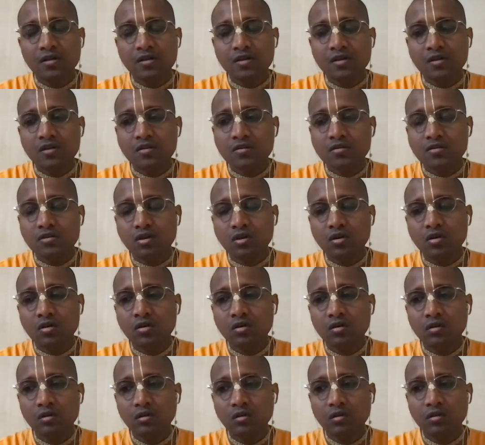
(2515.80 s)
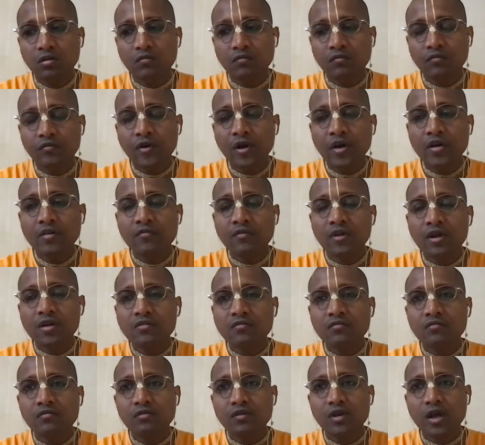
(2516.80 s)
So one
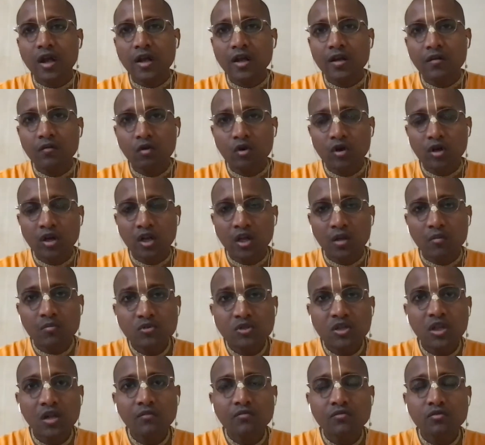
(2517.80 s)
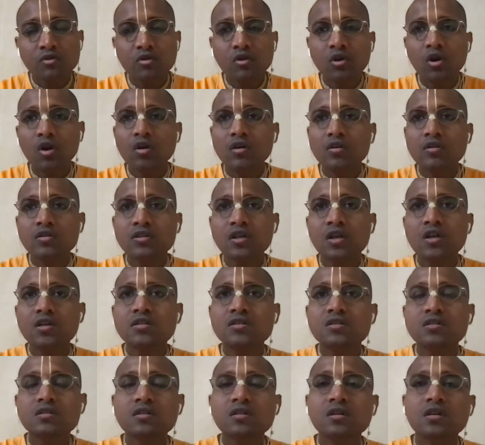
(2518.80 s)
a devotee himself should not
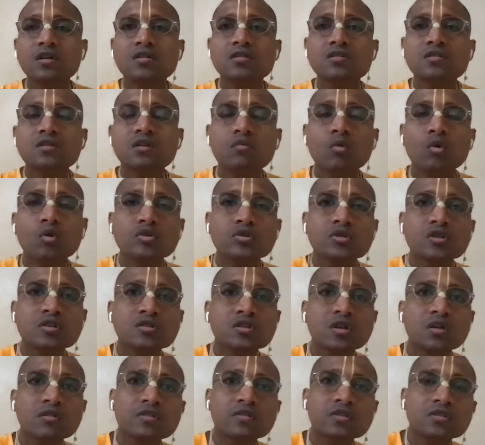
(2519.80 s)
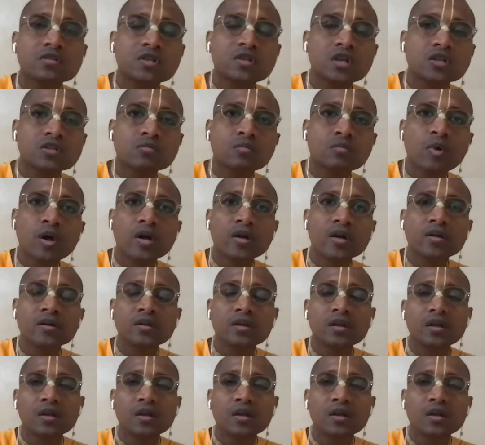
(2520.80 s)
judge his devotion service just by